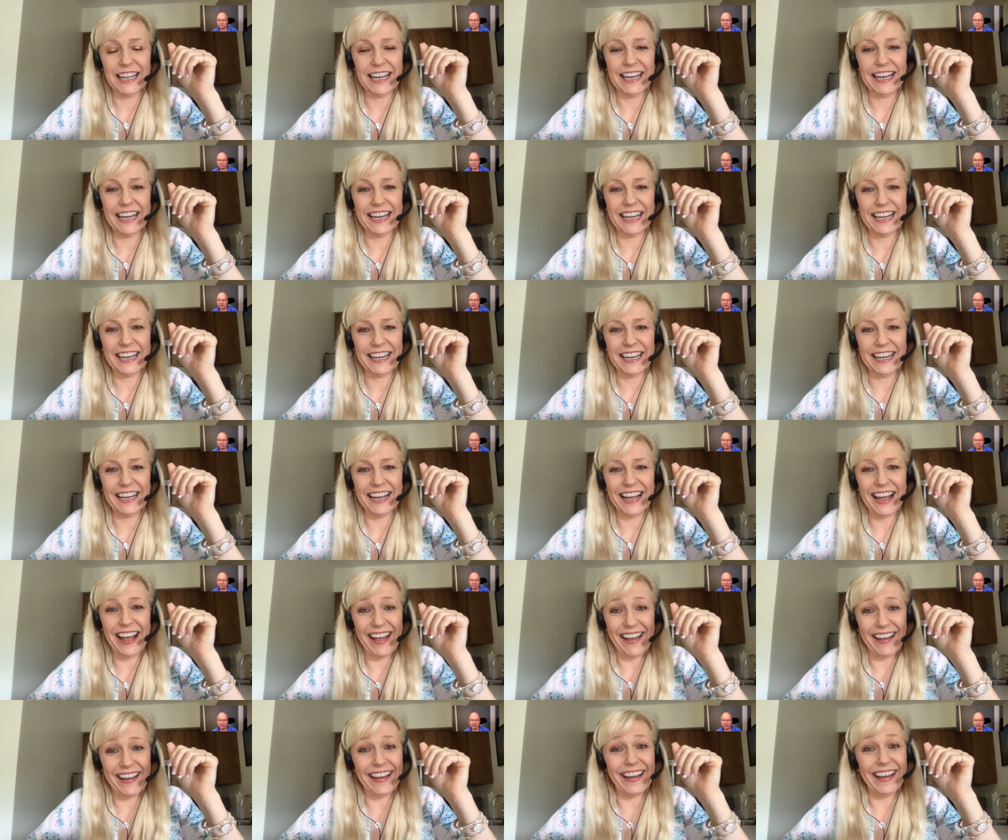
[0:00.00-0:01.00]
Like you can't,
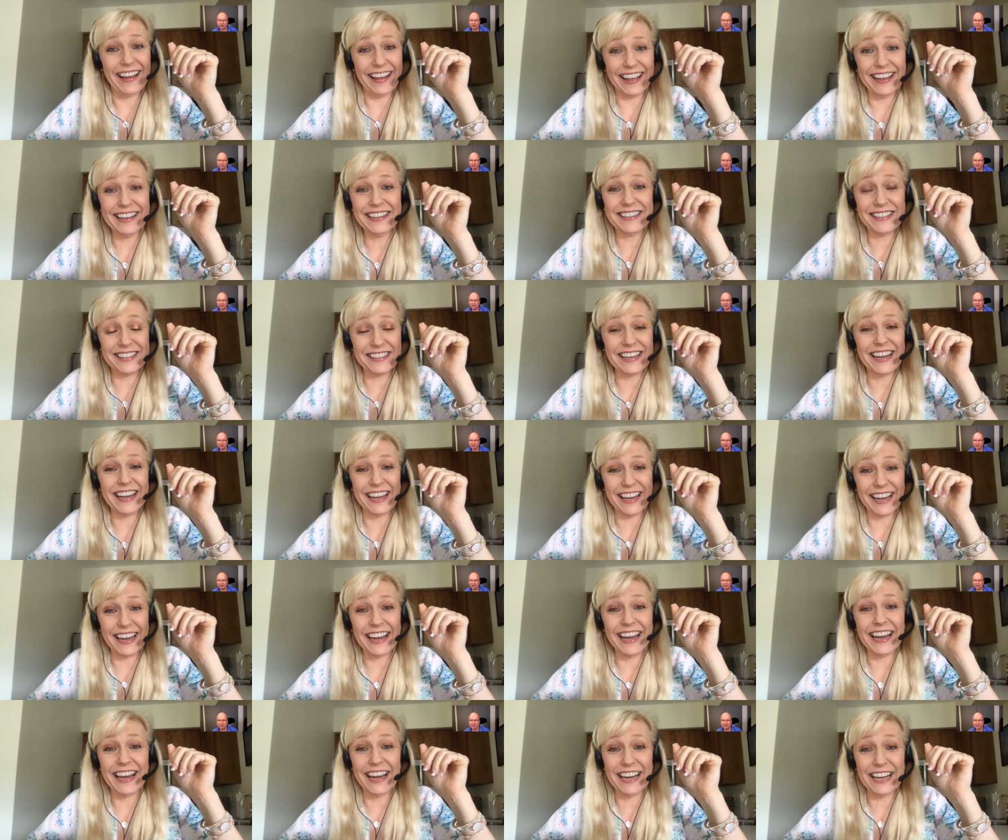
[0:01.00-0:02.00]
you can't find your
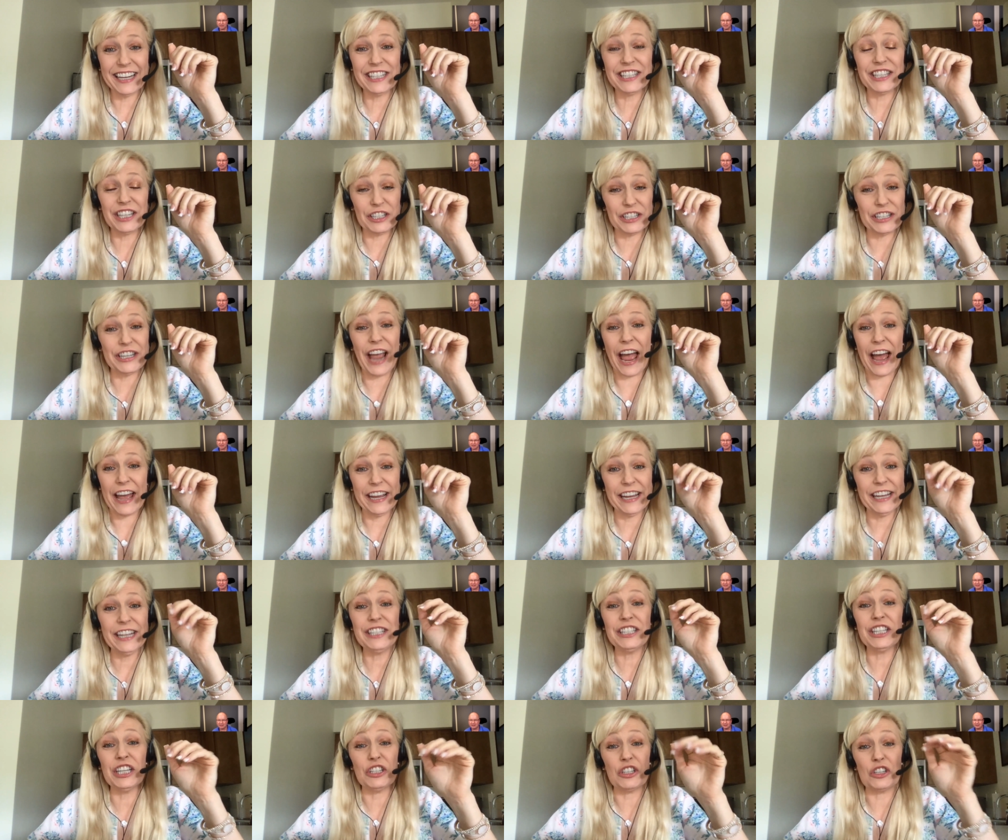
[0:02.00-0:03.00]
car keys. It's a, to yeah,
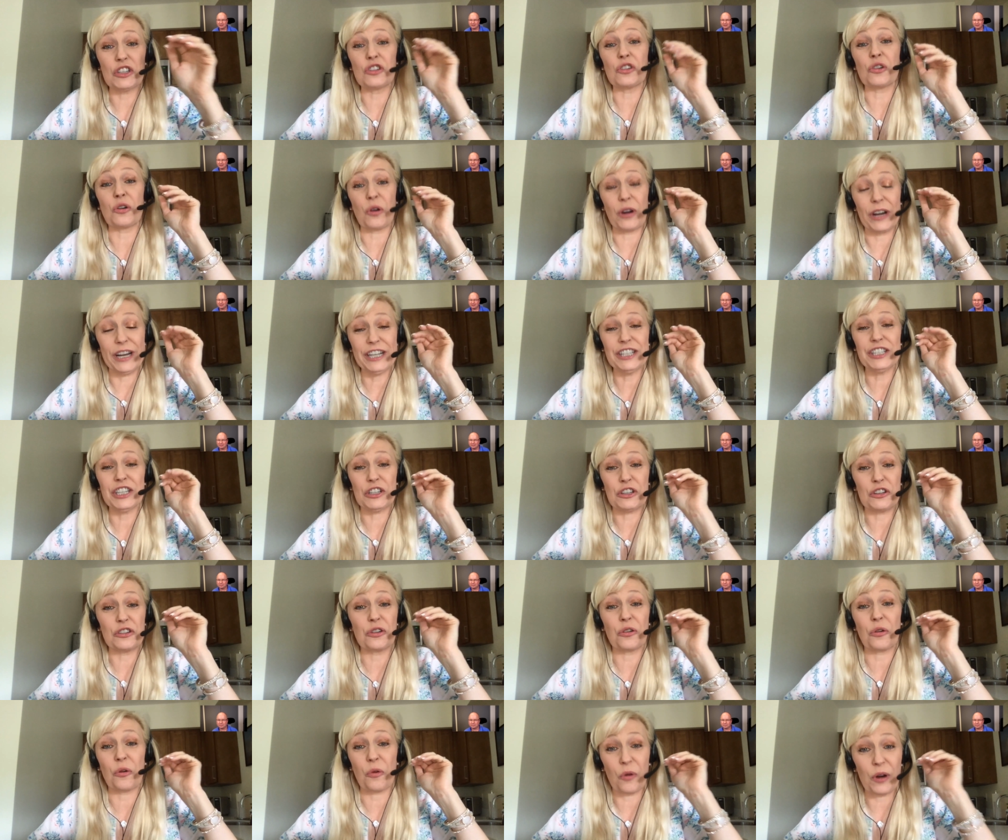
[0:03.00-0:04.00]
get there. It's a, tr it's
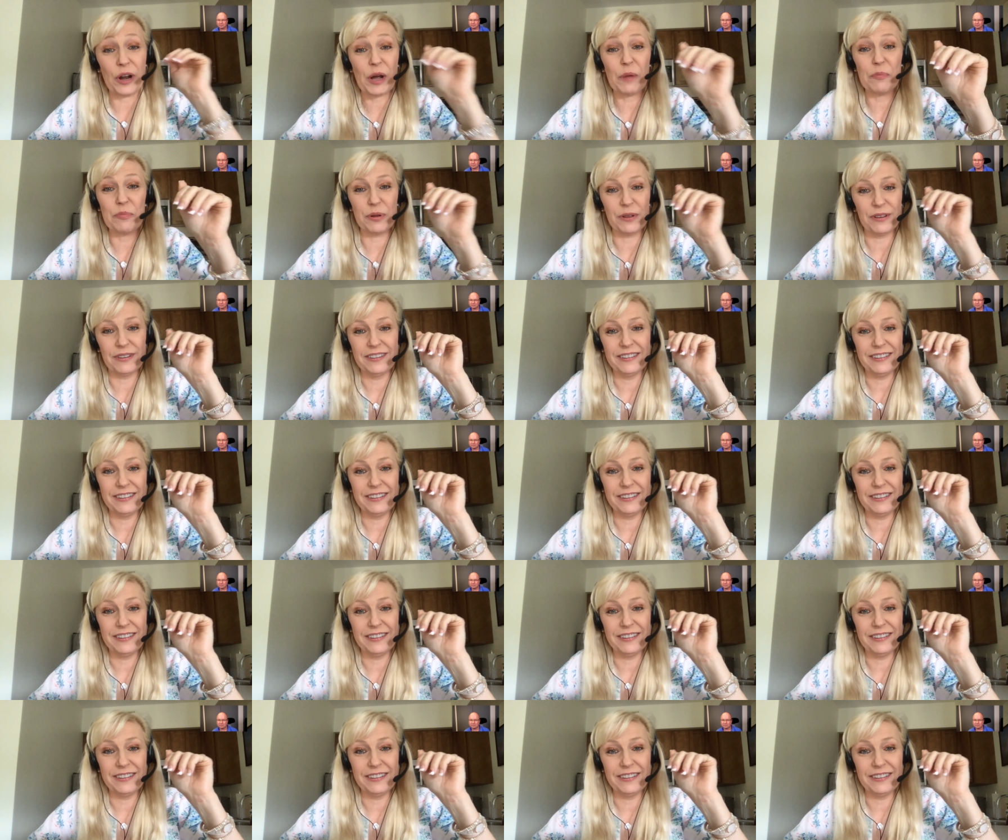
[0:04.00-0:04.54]
a trip.